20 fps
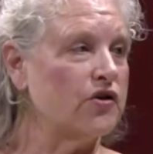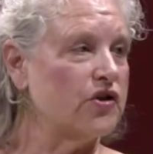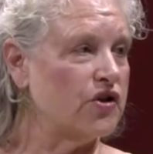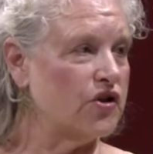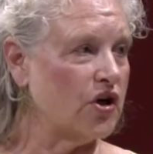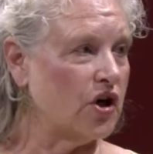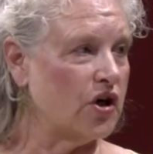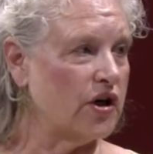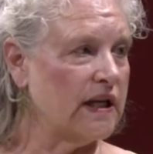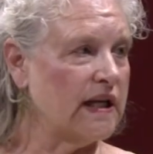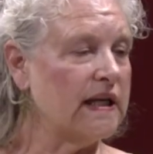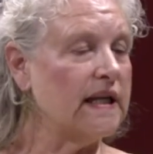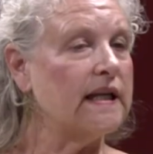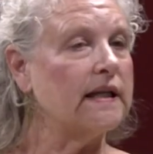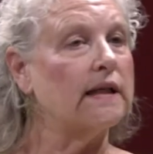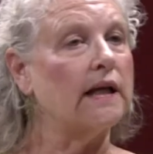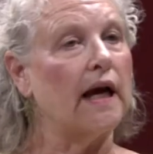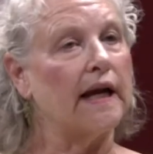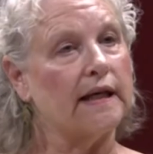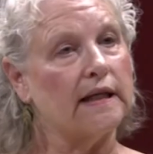started
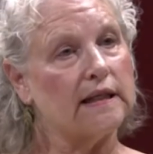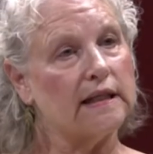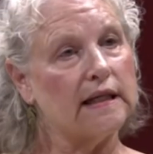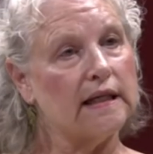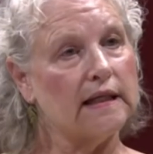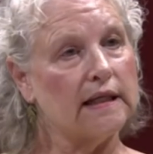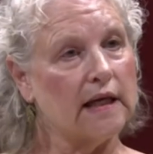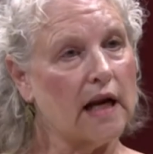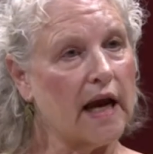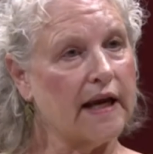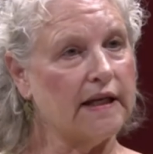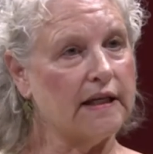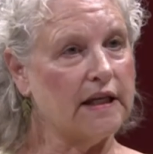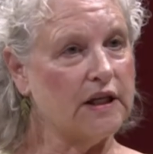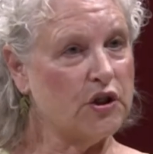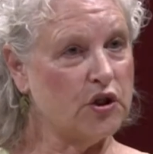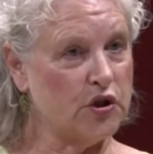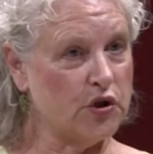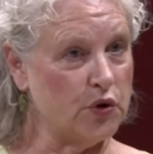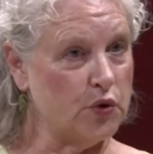in
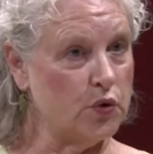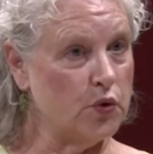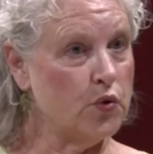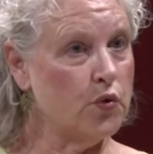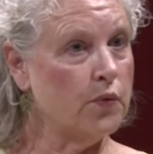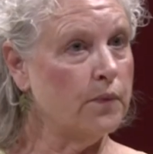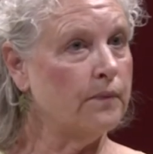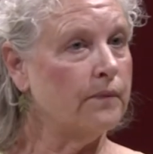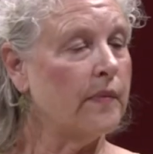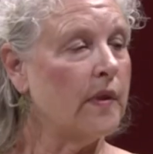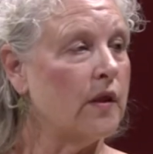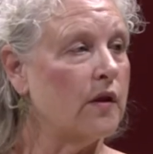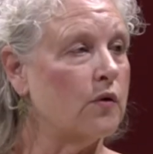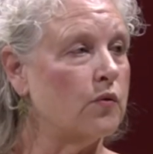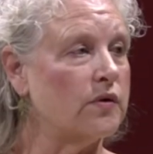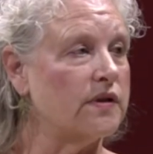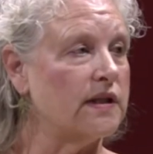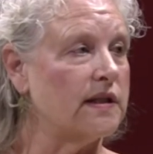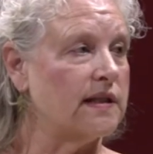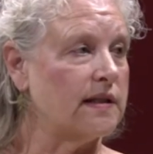1992. There
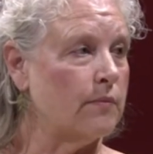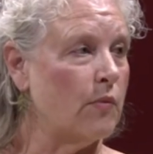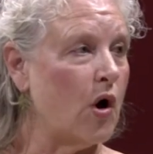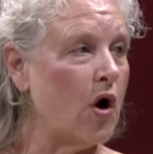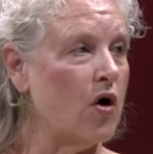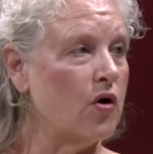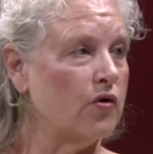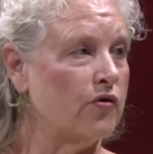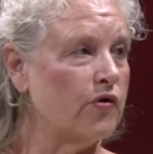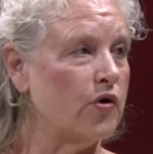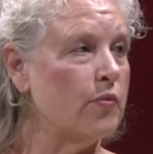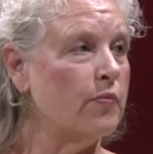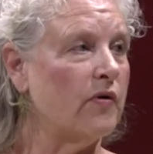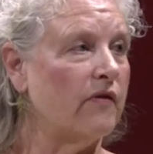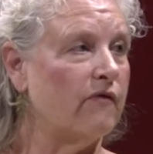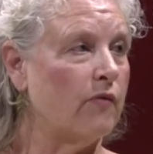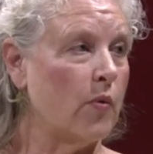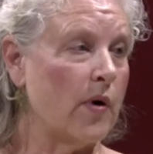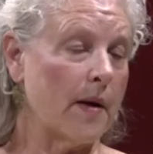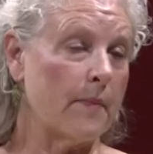was a small group
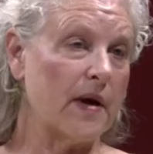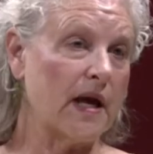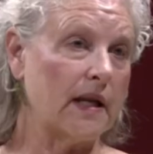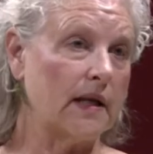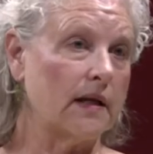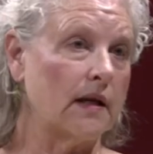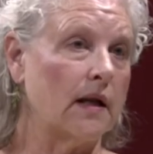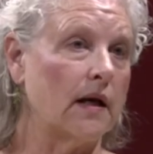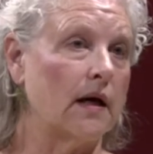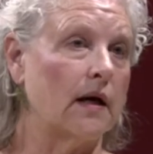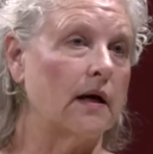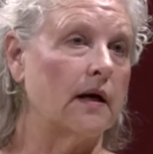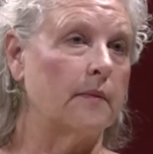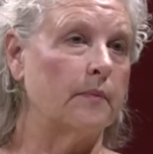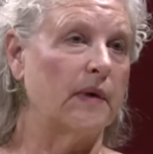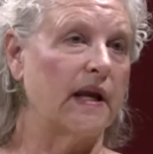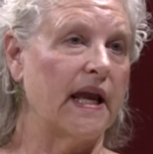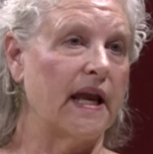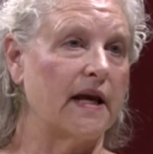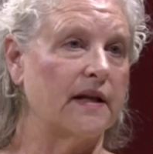of
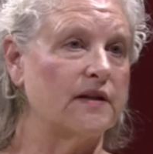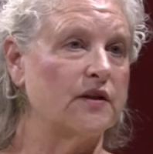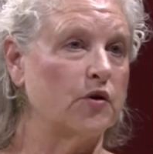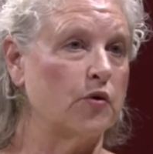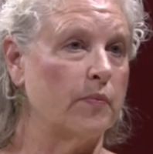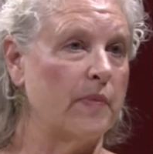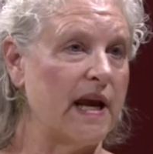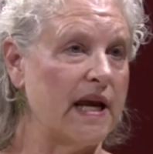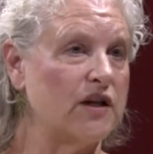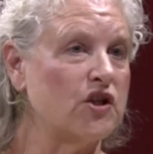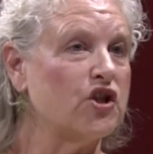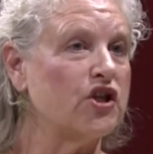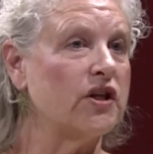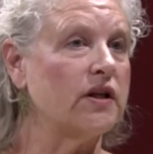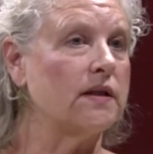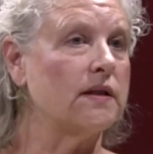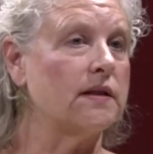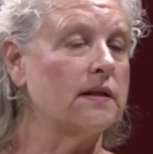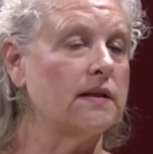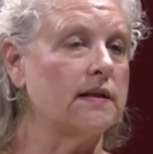women, cancer
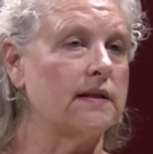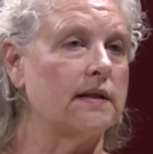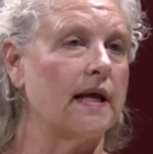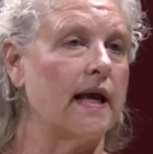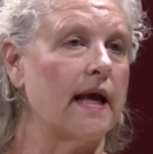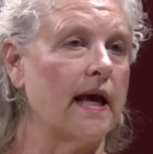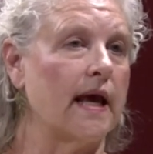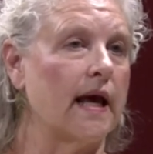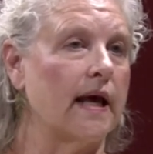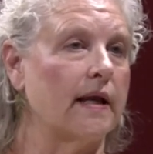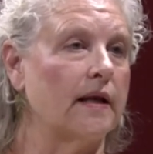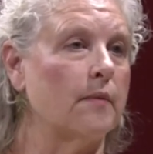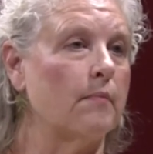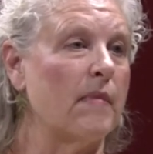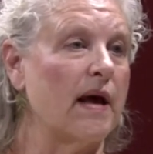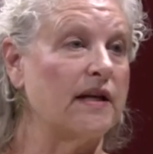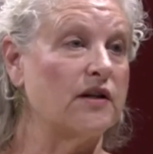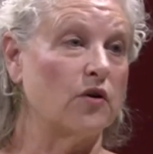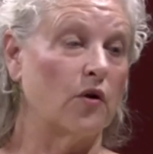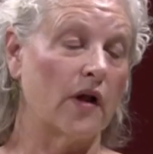patients and
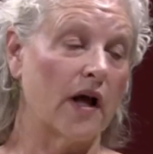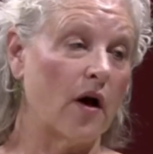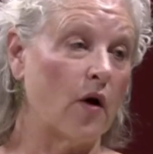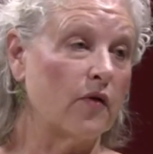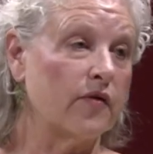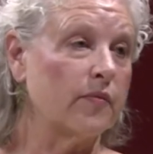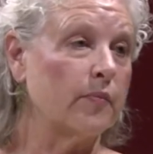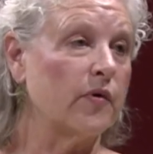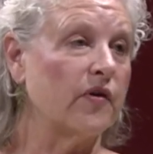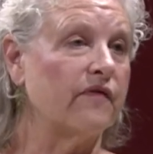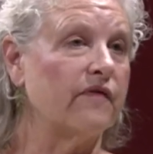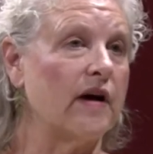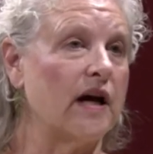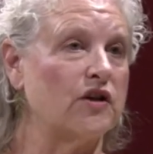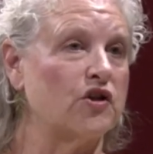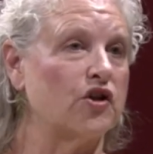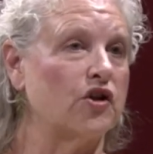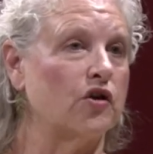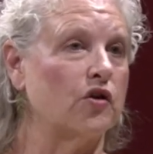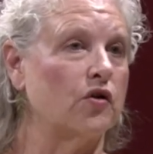mental health
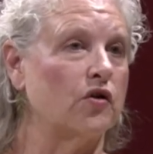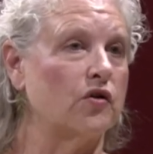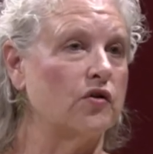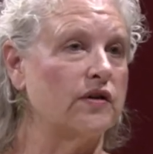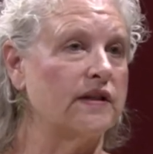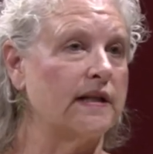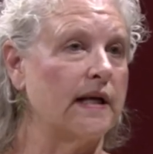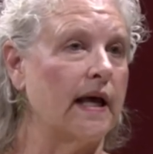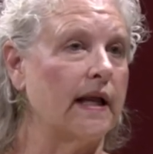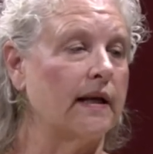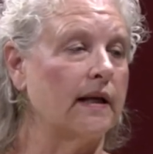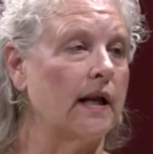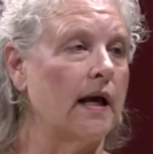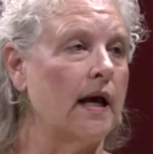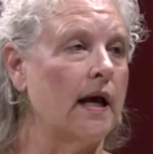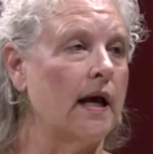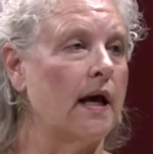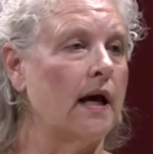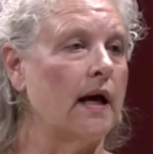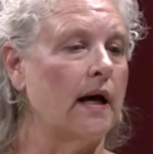professionals and
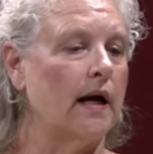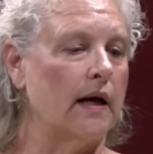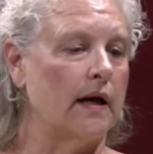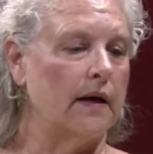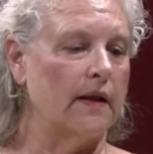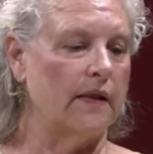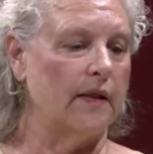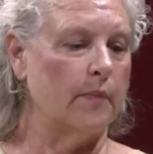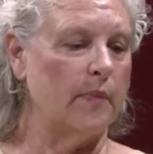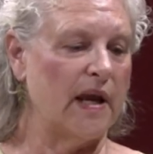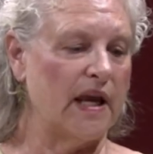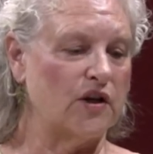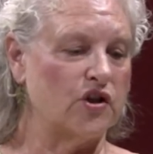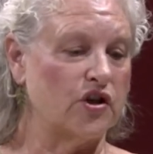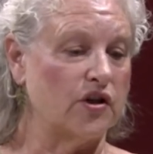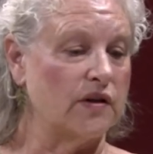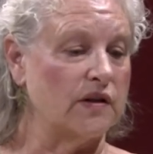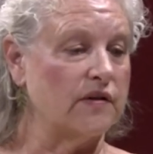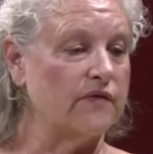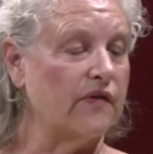the
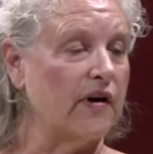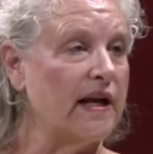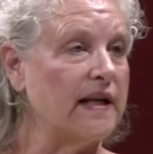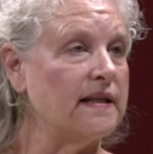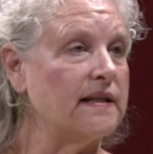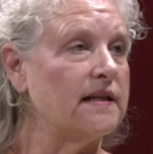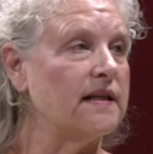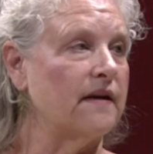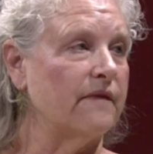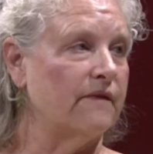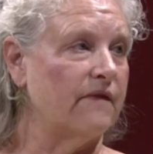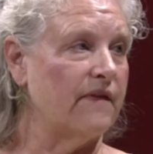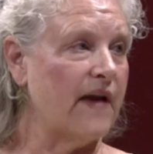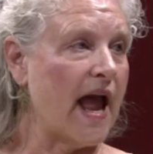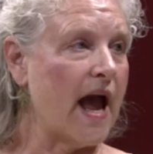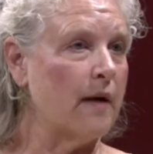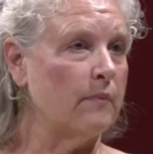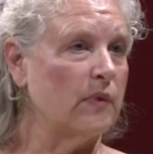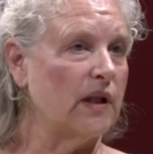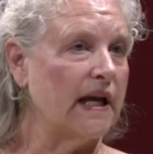patients' friends and
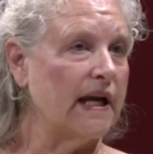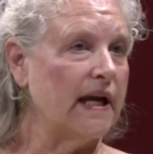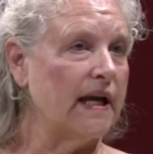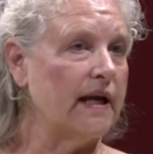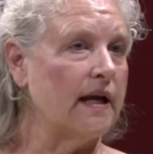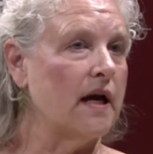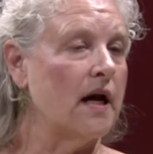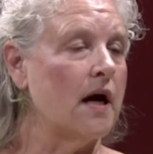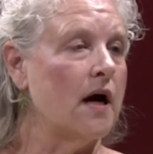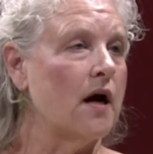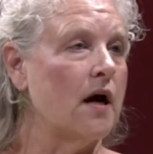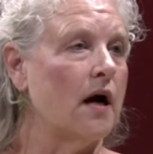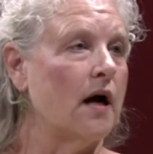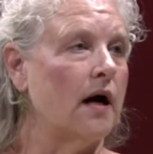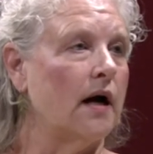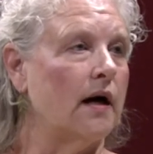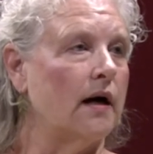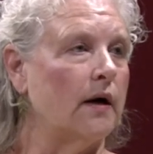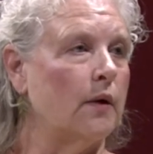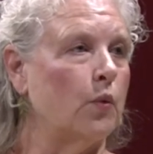family
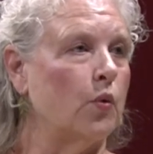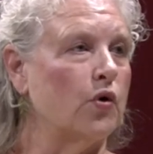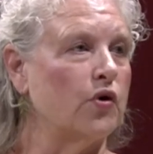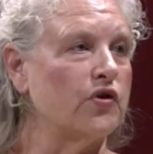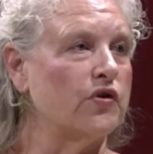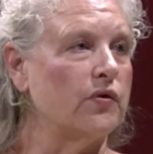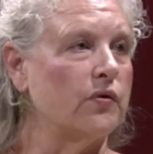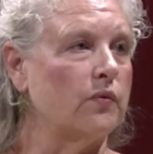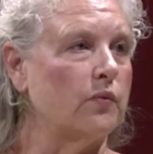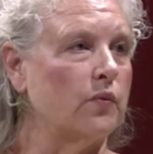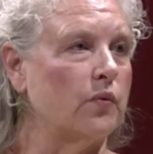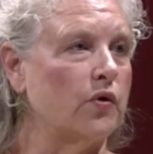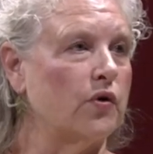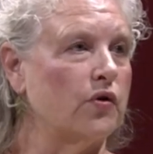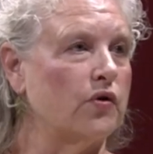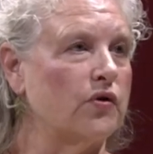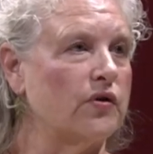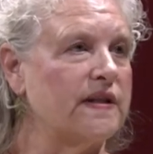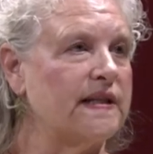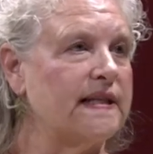
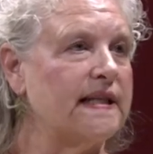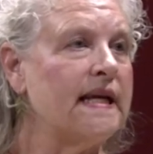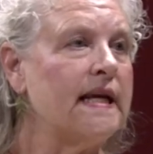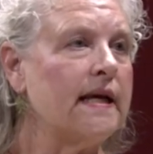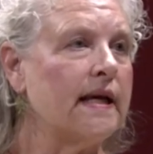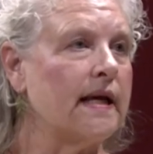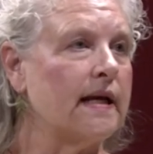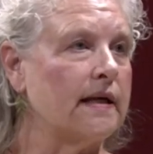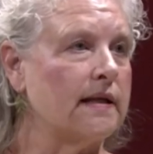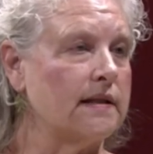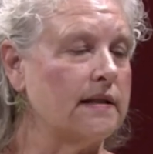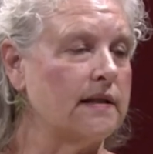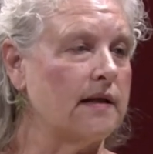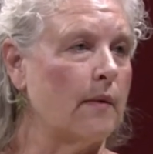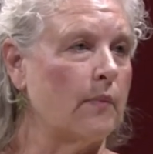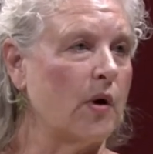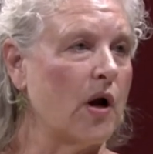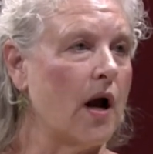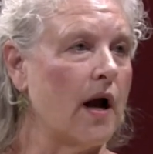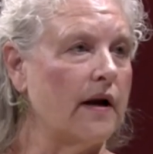were seeking
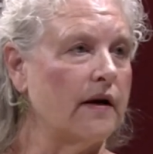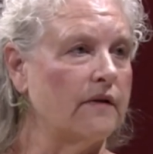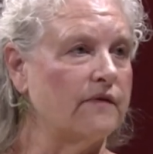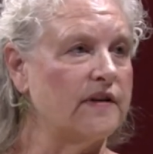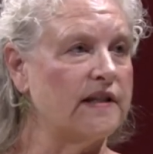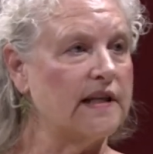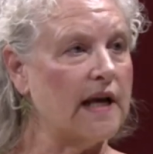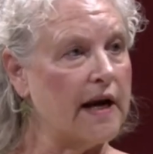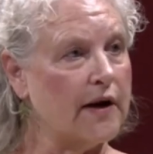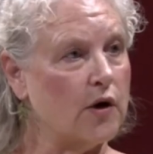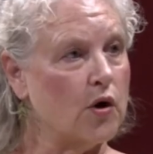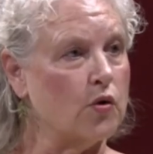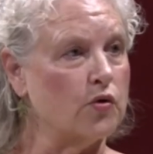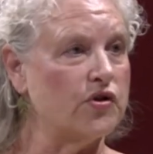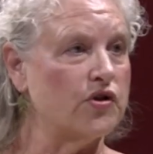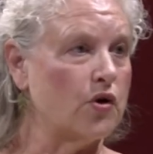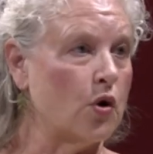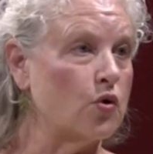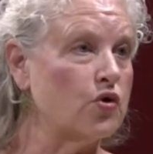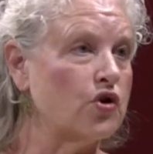some kind of
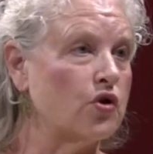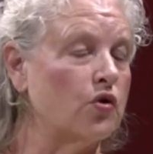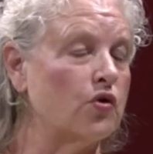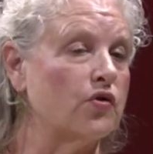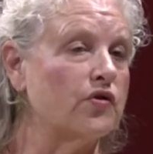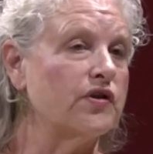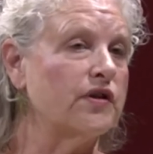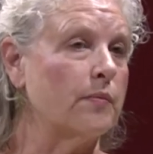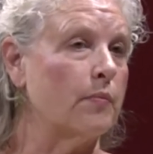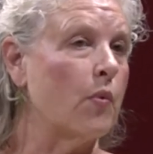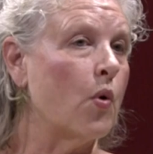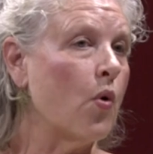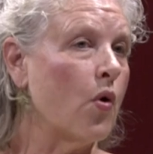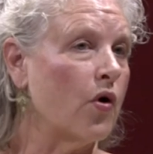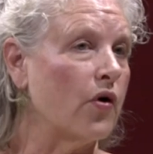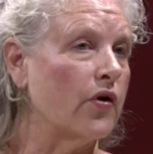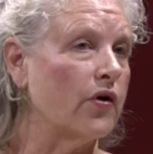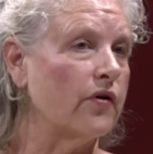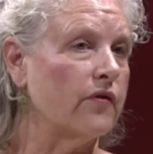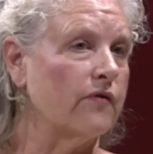psychosocial
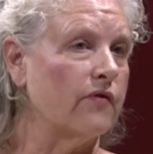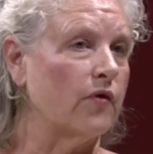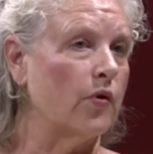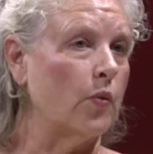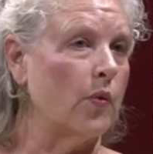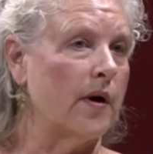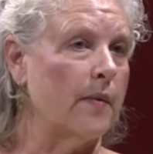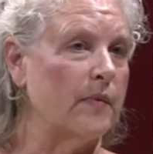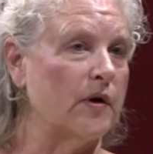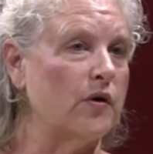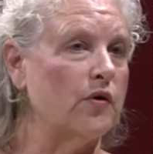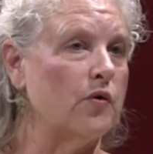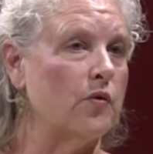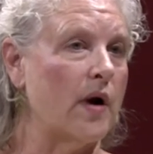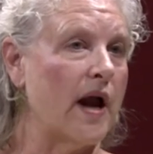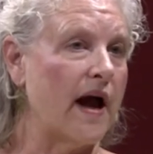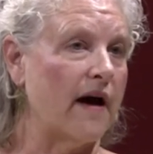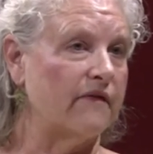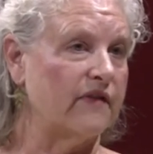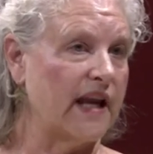support for women who
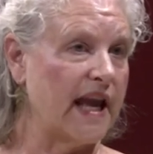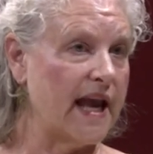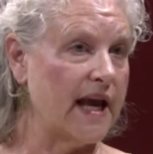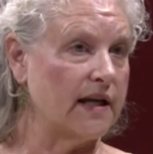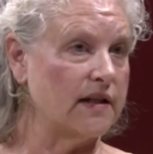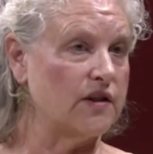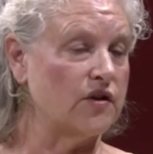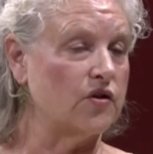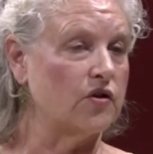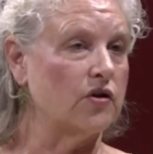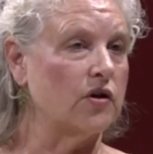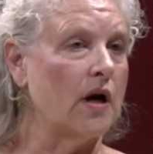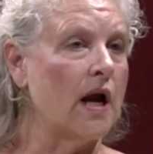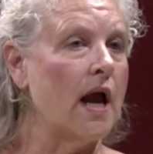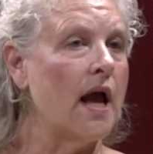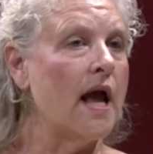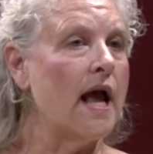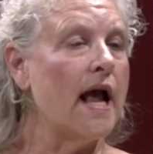have cancer.